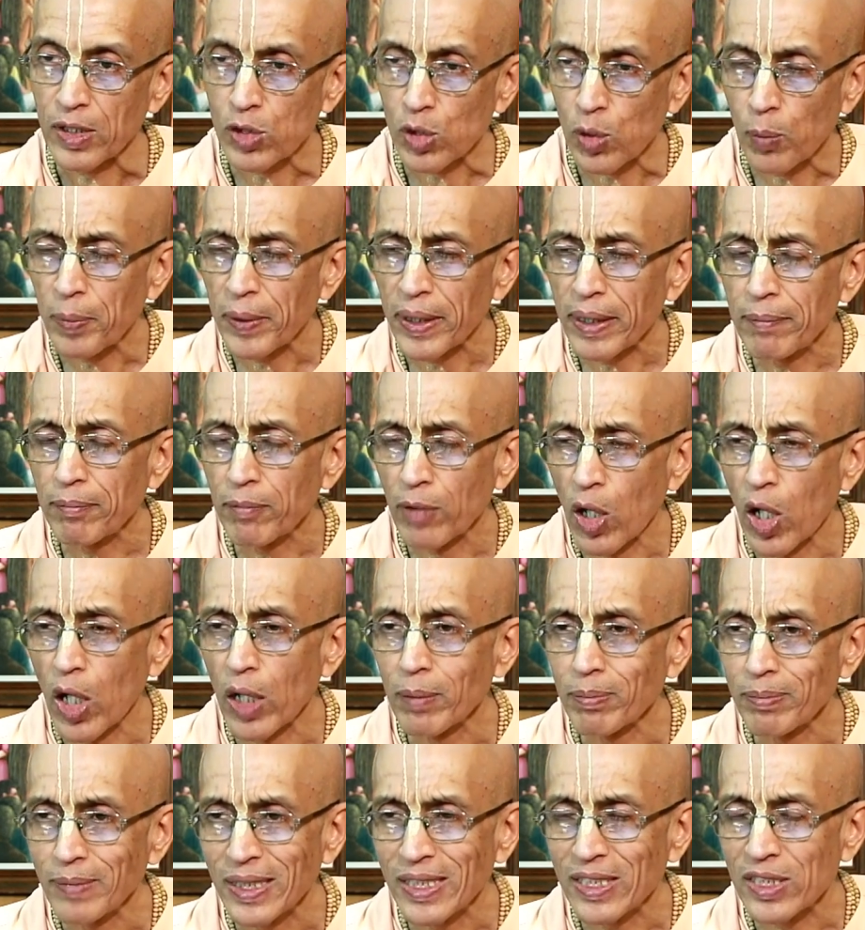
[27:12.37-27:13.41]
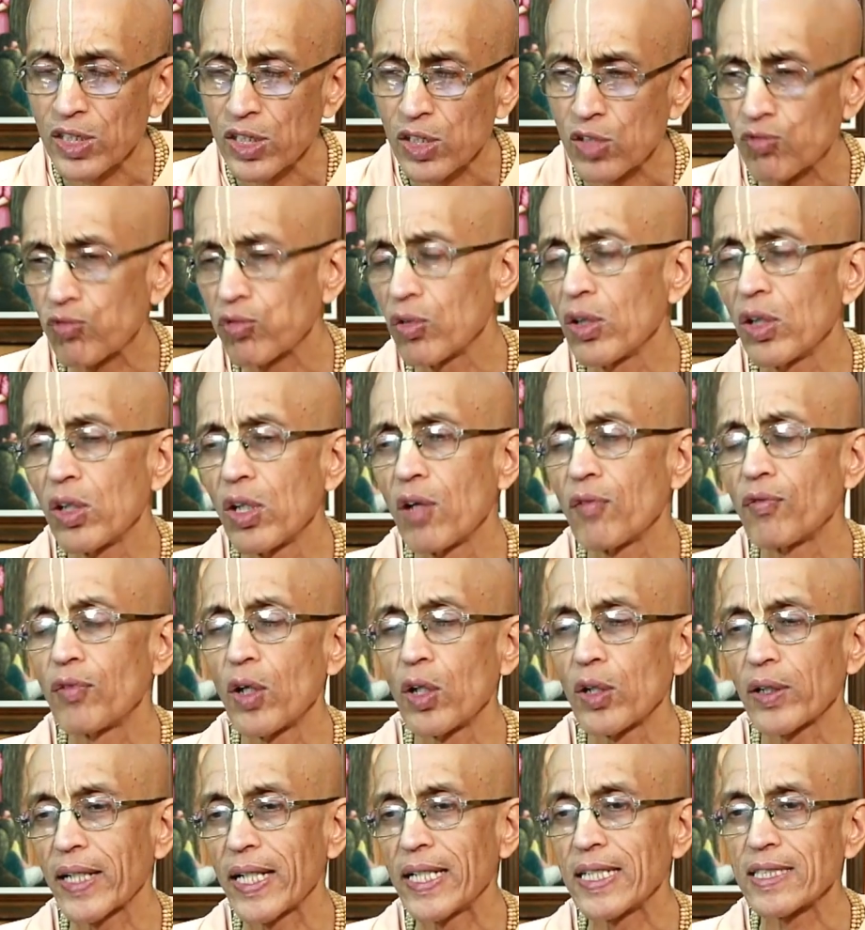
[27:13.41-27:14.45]
Supreme Lord means is full of
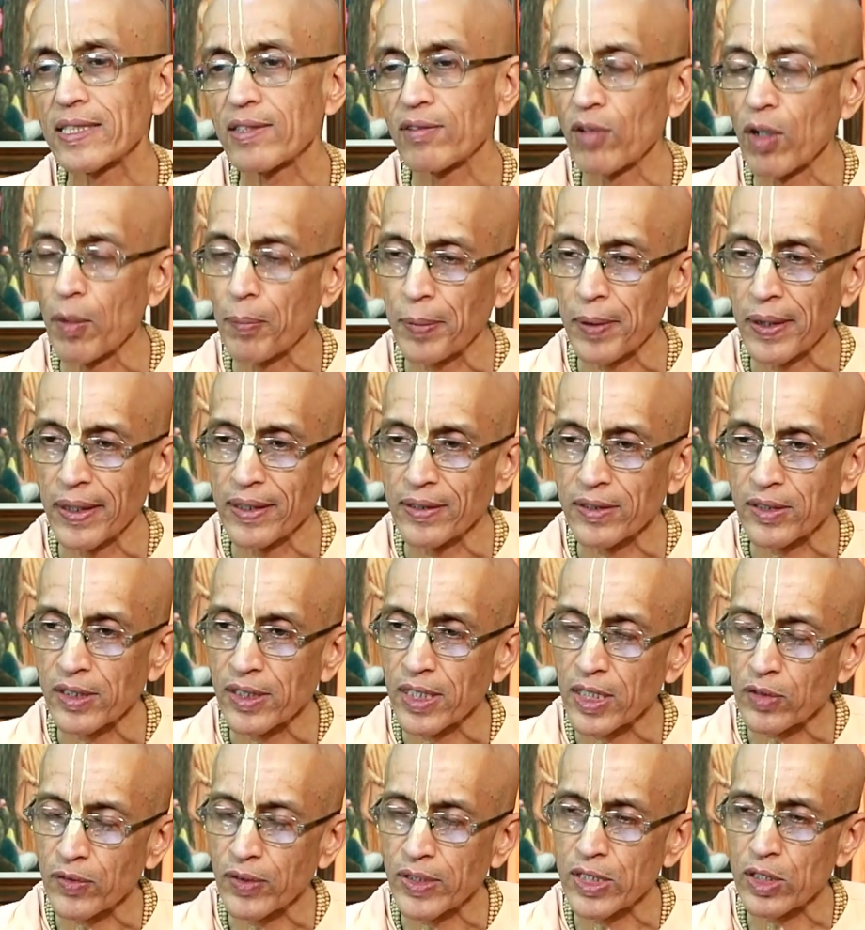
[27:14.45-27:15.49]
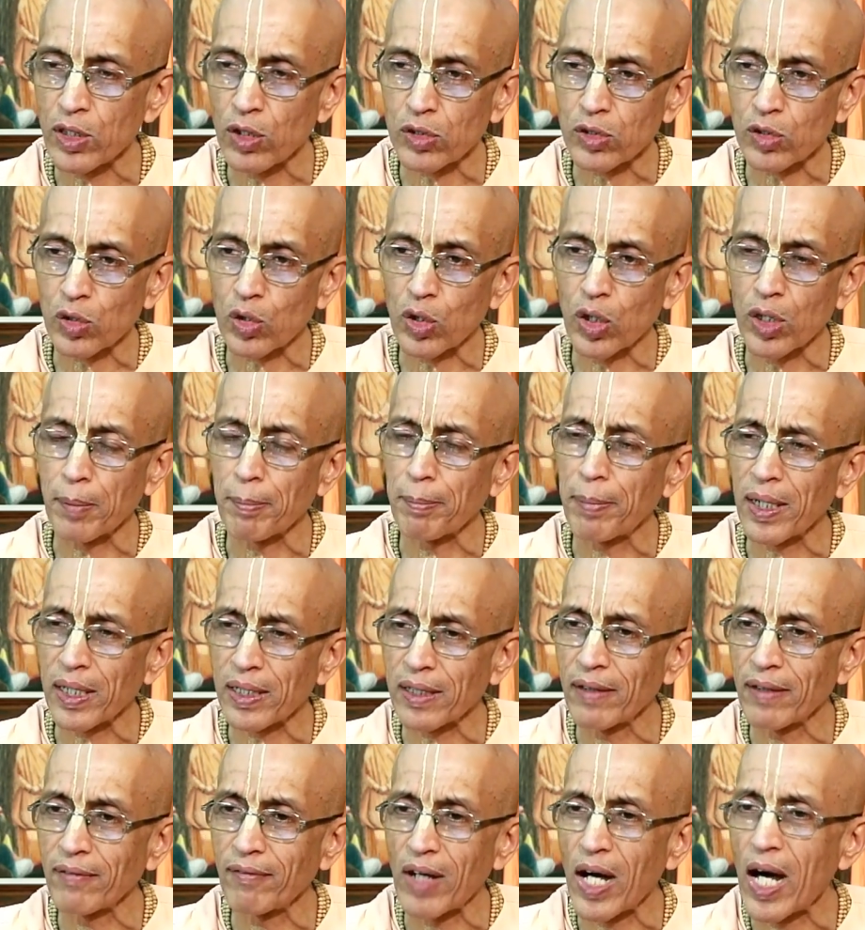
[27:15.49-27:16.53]
all kinds of opulence. That's why he is also called
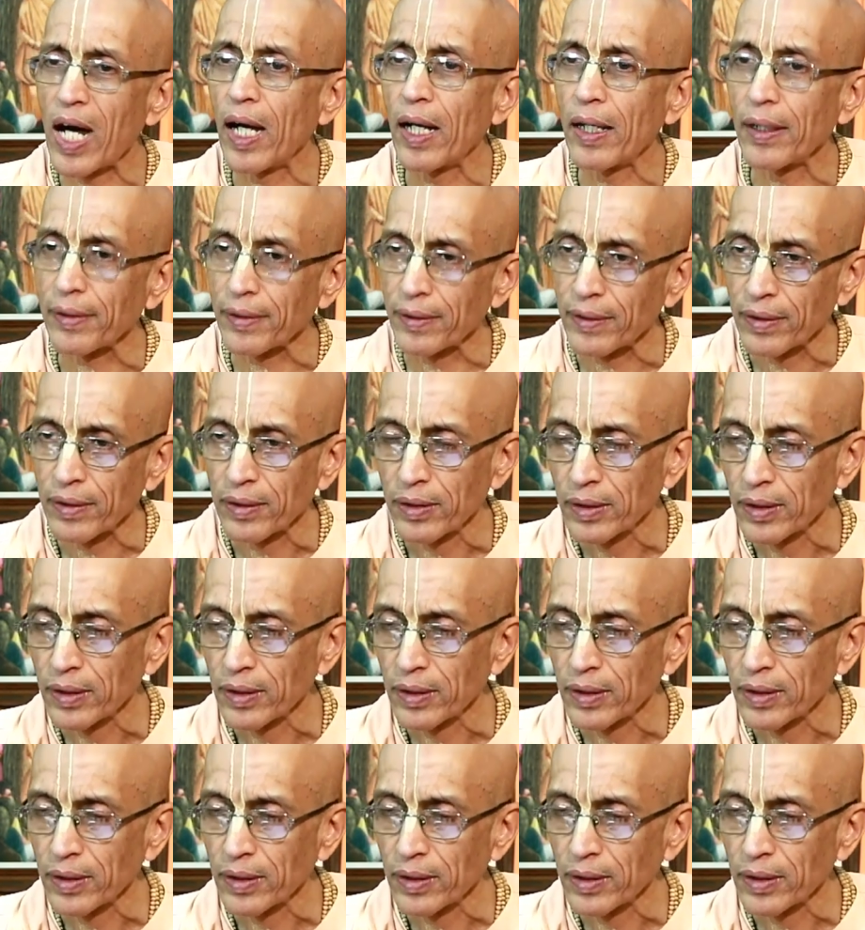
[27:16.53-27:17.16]
Bhagavan.